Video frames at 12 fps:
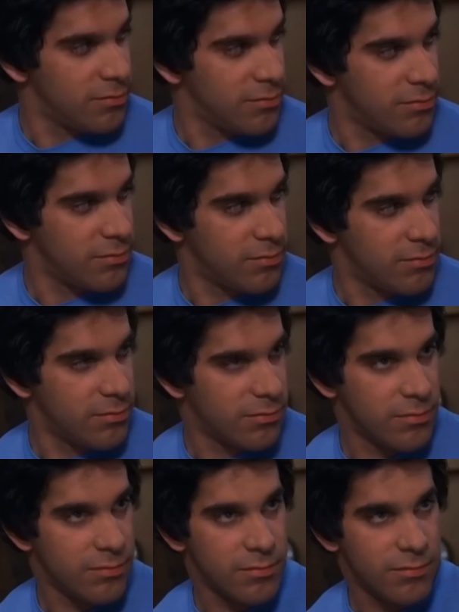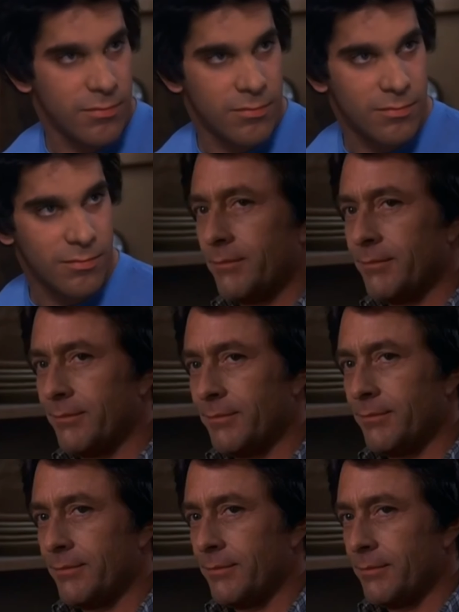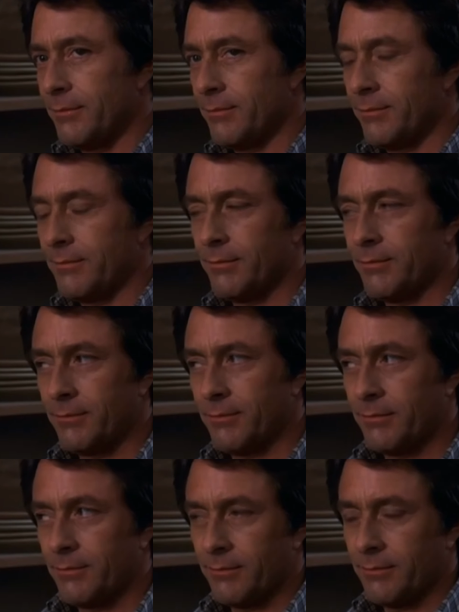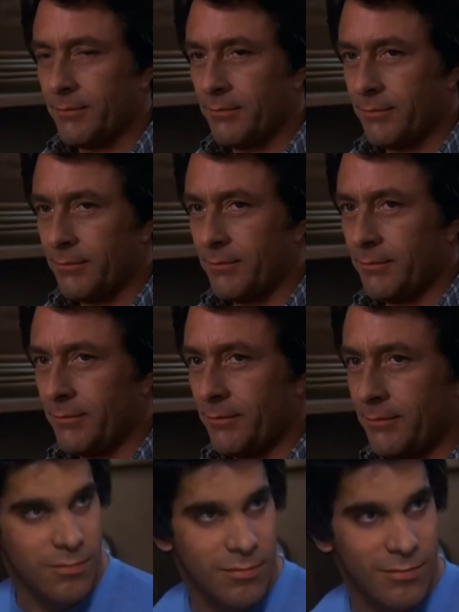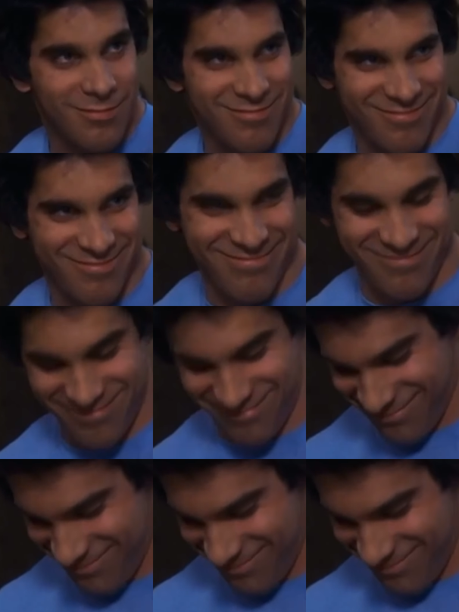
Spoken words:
Nobody speaks.